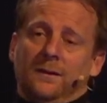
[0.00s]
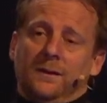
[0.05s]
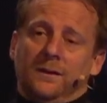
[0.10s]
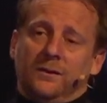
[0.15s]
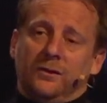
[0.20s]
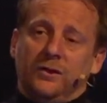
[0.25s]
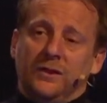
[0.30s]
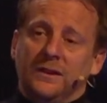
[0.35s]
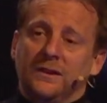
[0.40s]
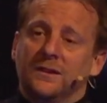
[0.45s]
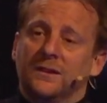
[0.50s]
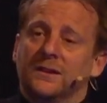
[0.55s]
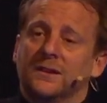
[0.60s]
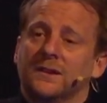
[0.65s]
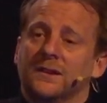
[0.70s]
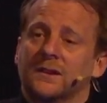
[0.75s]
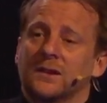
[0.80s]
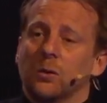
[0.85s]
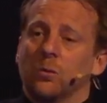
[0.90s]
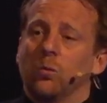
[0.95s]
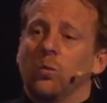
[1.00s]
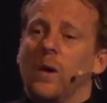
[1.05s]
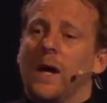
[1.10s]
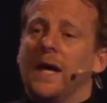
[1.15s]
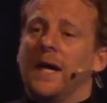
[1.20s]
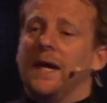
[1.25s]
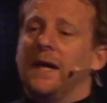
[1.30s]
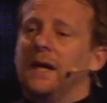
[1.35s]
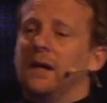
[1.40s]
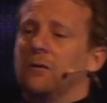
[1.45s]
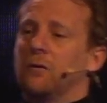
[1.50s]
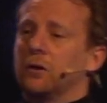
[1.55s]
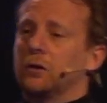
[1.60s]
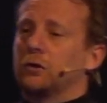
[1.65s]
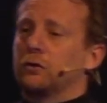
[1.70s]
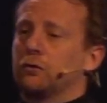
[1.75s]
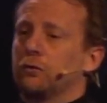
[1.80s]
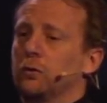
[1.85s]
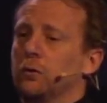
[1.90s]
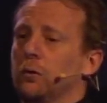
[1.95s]
Jesus is the way, the
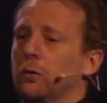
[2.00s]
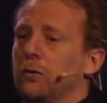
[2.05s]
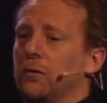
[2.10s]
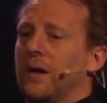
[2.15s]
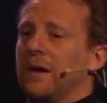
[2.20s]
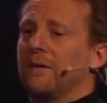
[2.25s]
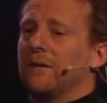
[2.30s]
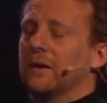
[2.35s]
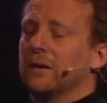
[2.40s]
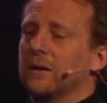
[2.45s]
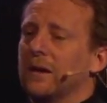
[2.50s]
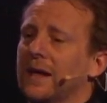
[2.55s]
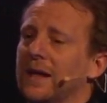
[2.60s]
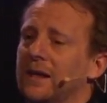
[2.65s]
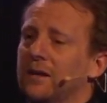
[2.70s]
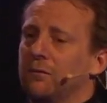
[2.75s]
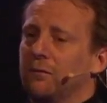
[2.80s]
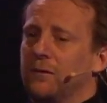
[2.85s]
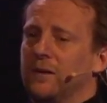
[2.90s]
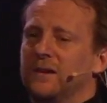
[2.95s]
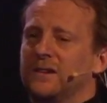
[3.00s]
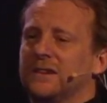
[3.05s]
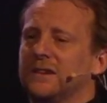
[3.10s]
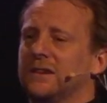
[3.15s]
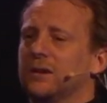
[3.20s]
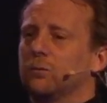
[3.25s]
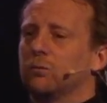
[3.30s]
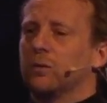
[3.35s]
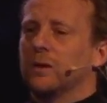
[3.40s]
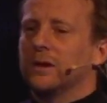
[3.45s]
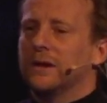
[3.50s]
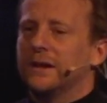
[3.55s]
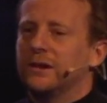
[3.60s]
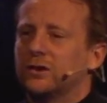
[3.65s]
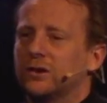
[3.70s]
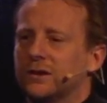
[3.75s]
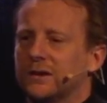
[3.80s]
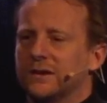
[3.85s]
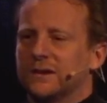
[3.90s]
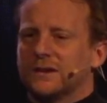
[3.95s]
truth, and the life. This isn't
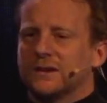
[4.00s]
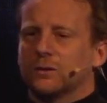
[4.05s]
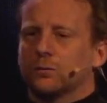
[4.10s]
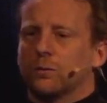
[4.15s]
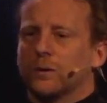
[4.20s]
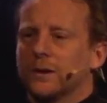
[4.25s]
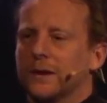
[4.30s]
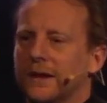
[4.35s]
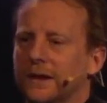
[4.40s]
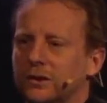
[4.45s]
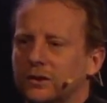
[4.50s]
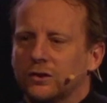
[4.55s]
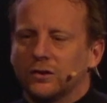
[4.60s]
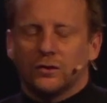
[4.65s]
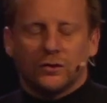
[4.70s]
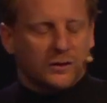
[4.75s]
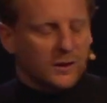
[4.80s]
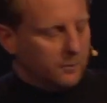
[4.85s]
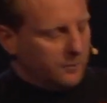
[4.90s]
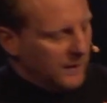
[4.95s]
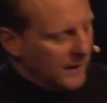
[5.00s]
religion, this is relationship.